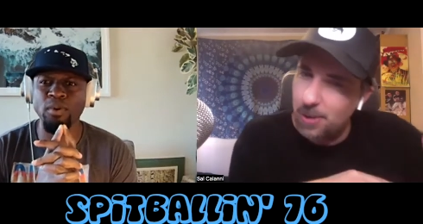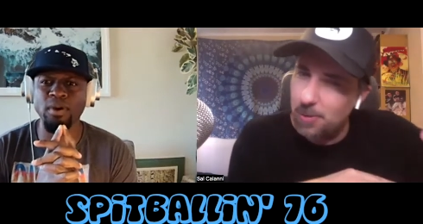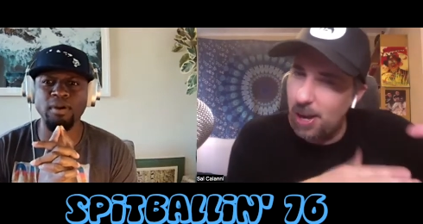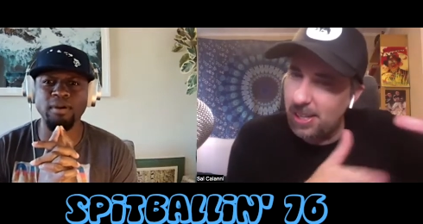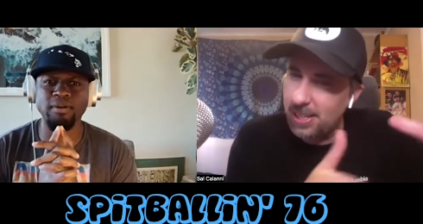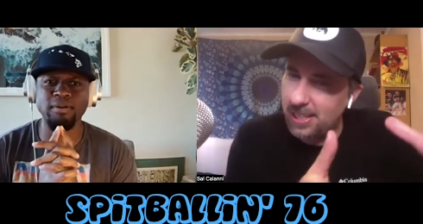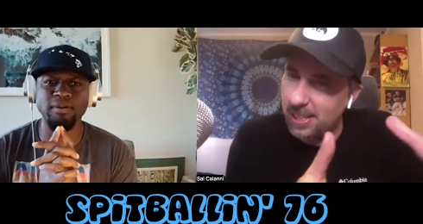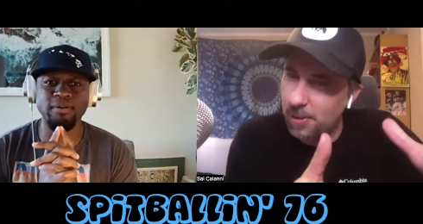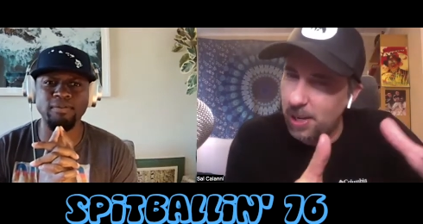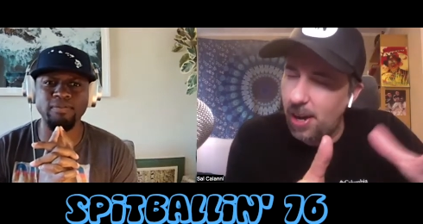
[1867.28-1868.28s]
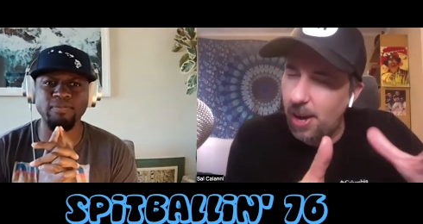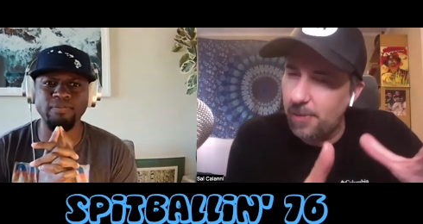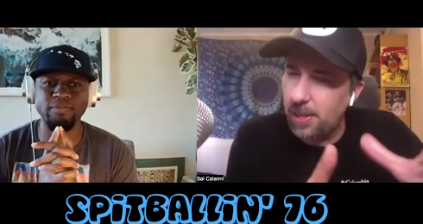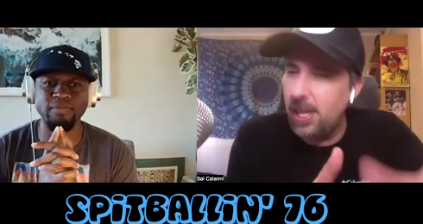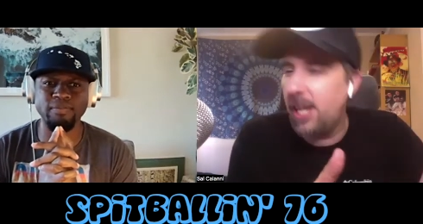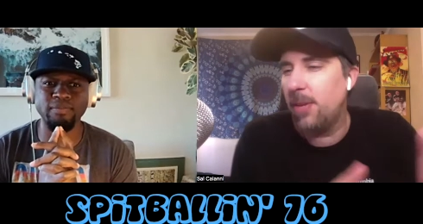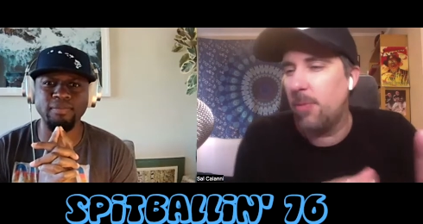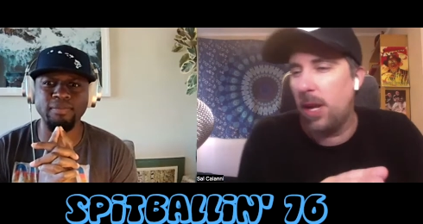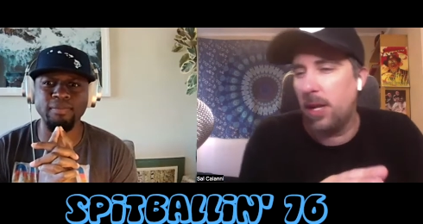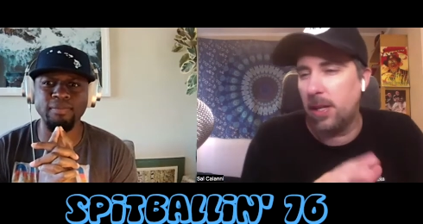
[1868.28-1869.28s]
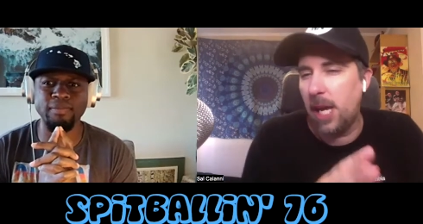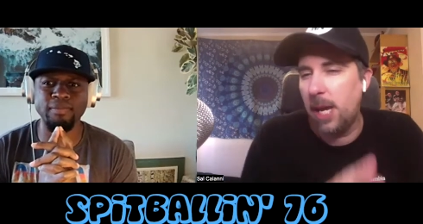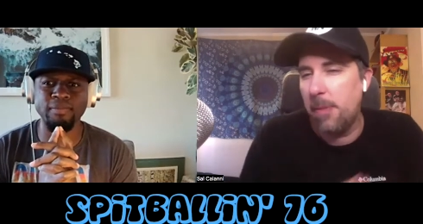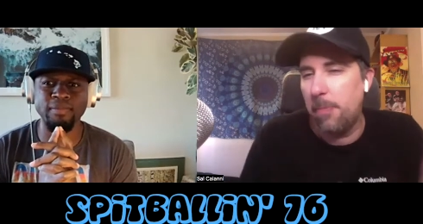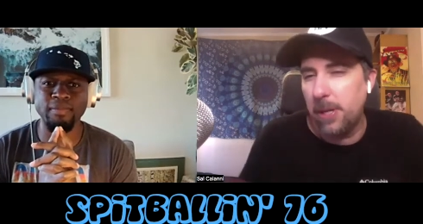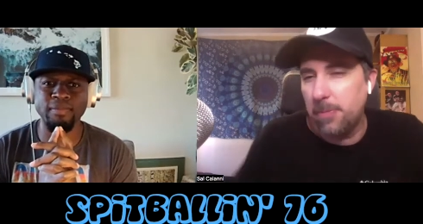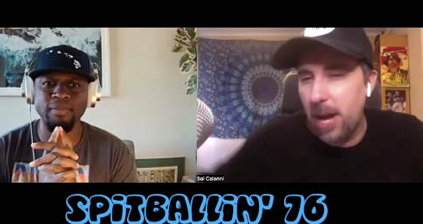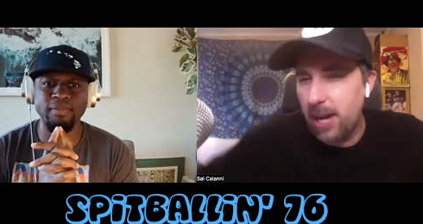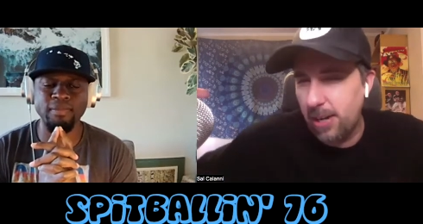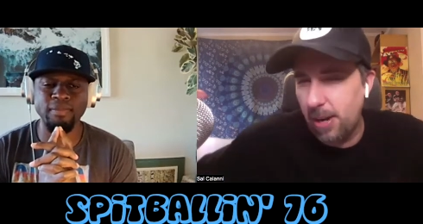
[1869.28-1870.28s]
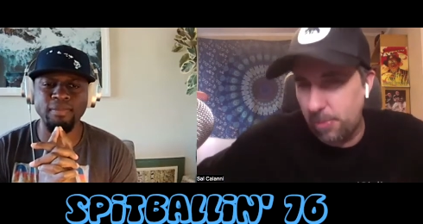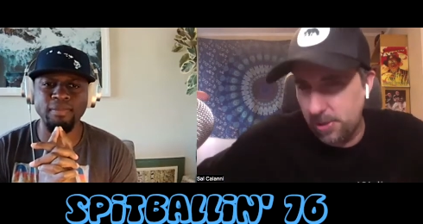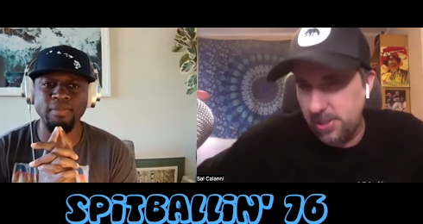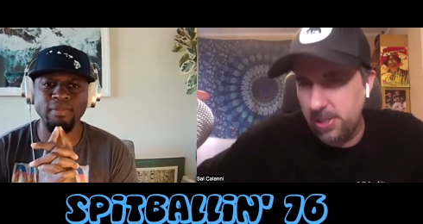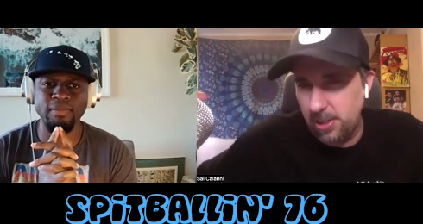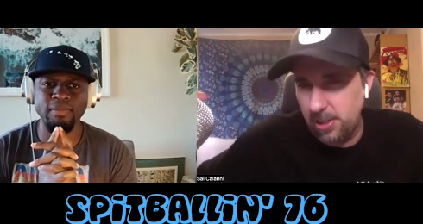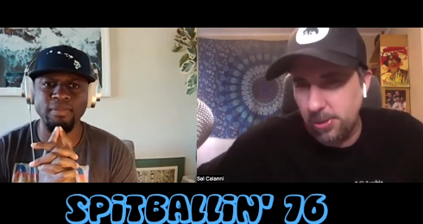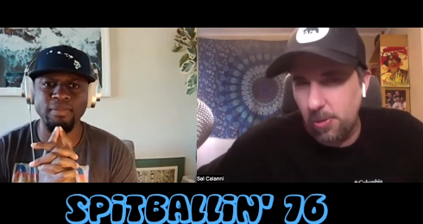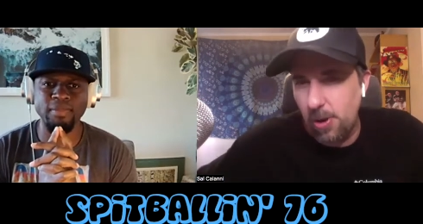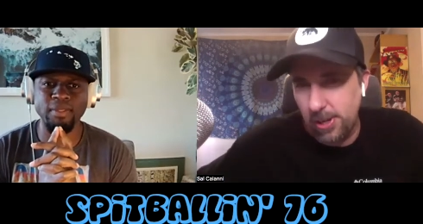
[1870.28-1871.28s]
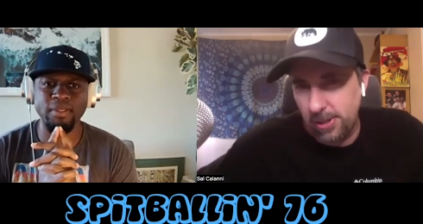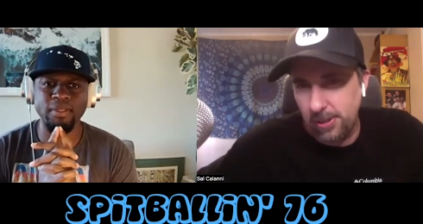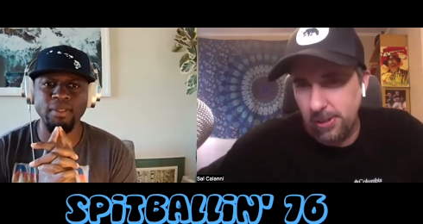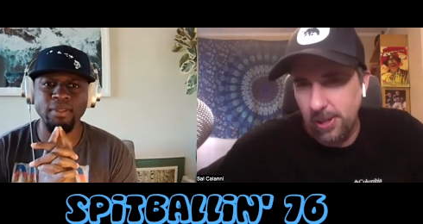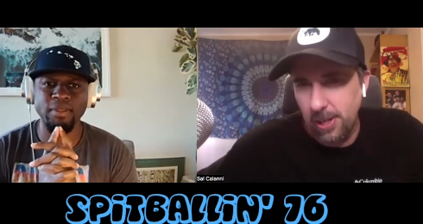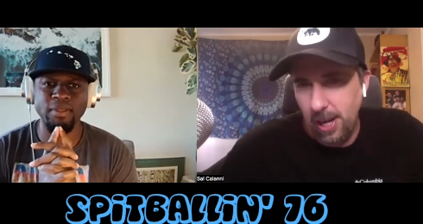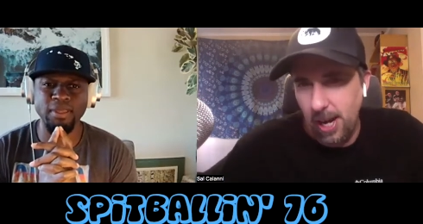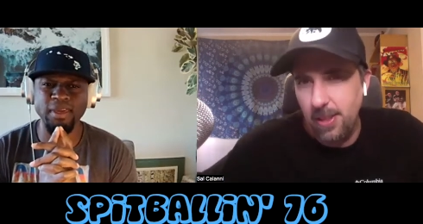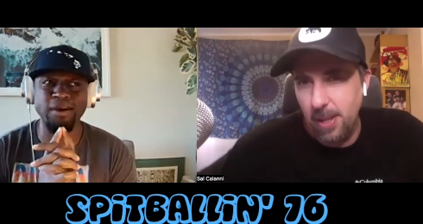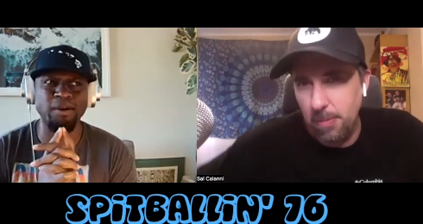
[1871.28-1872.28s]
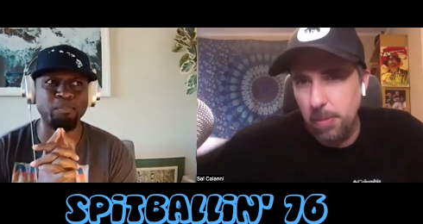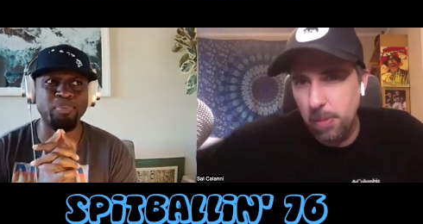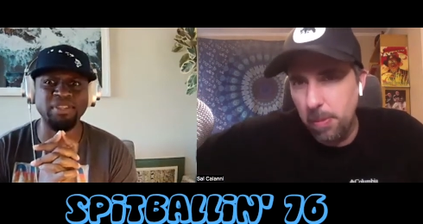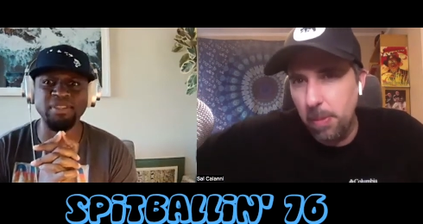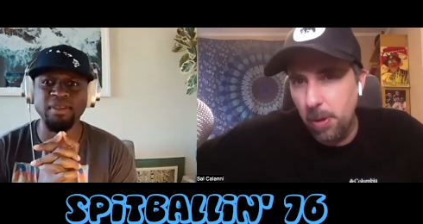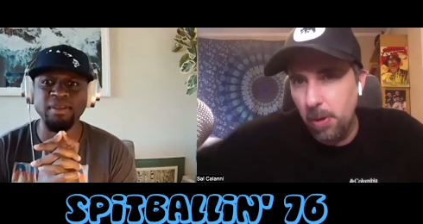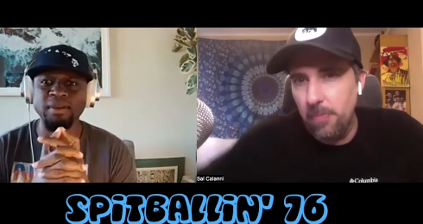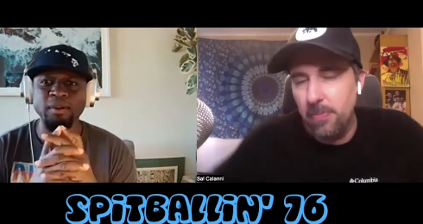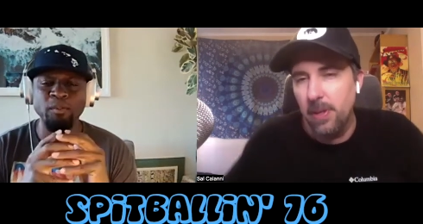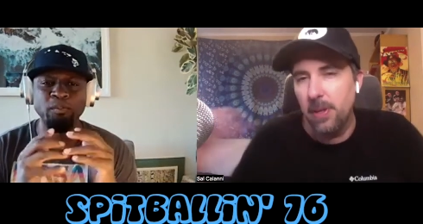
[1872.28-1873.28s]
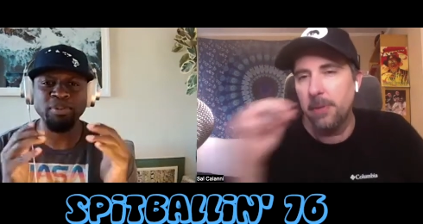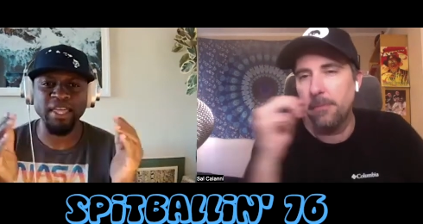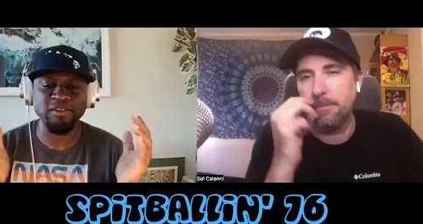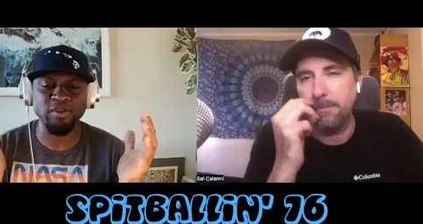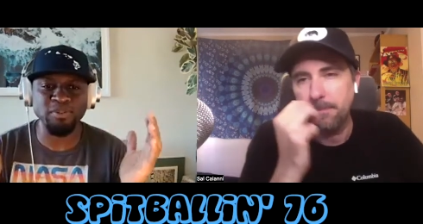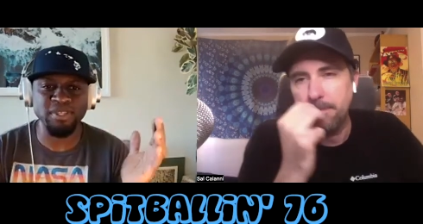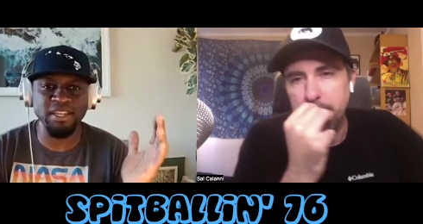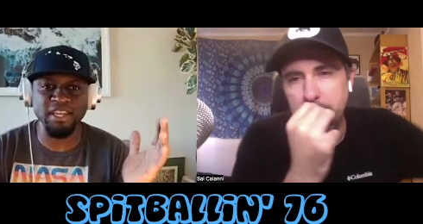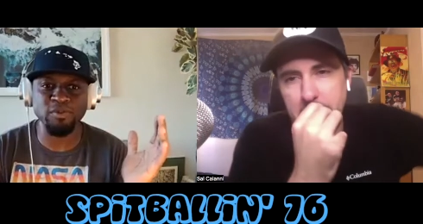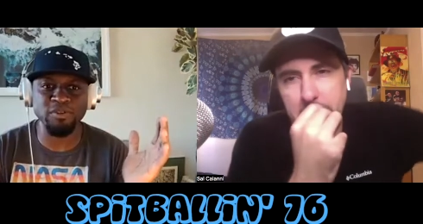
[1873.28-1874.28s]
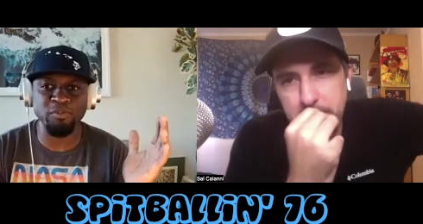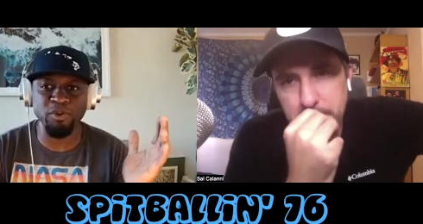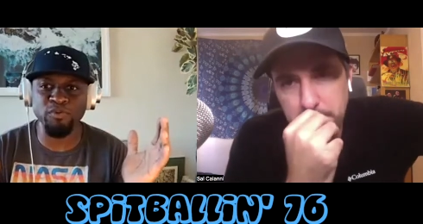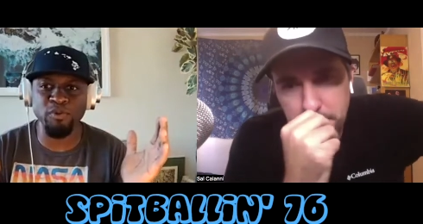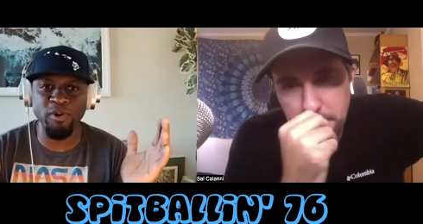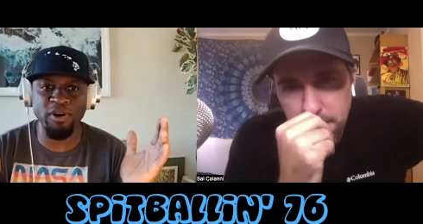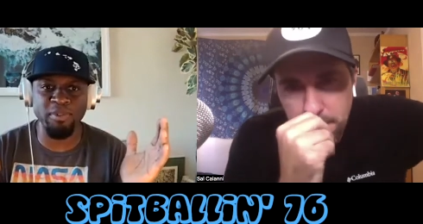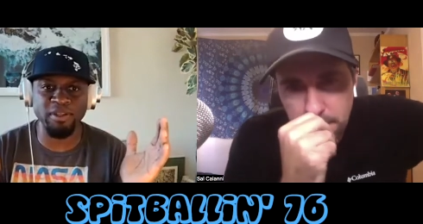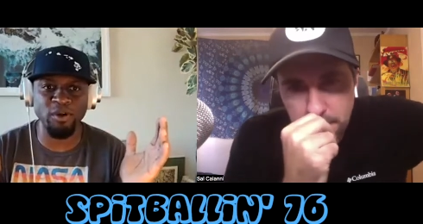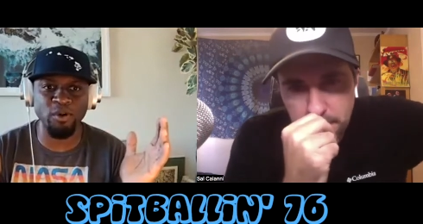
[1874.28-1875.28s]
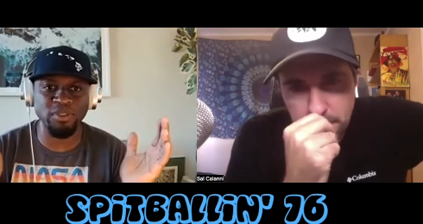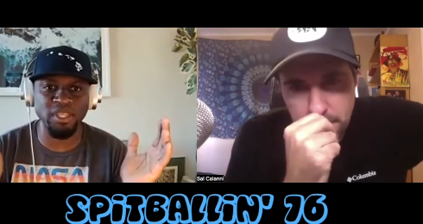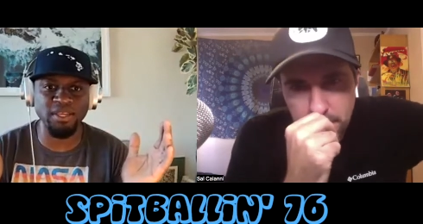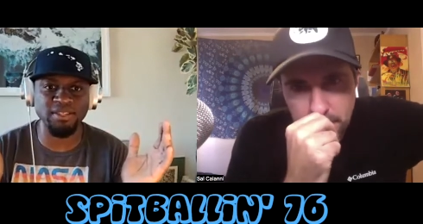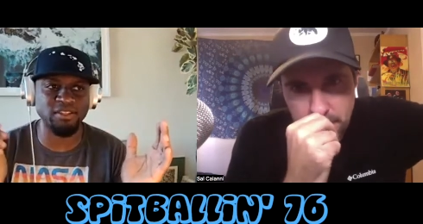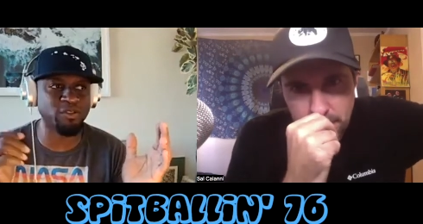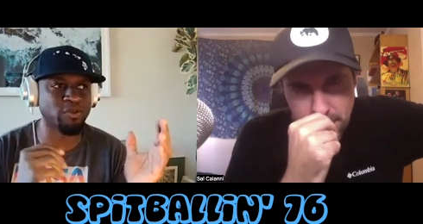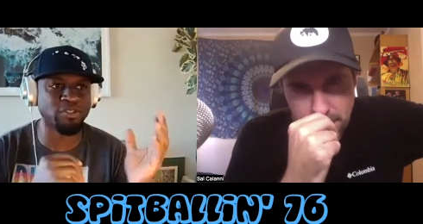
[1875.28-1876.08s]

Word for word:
Speaker 1: well and then it went off and then he went came picked back up once he did Herschel Walker. Yeah, then boom, boom, boom, boom.
Speaker 2: But that's what I'm saying. That's what the beautiful part about the whole thing is. The dude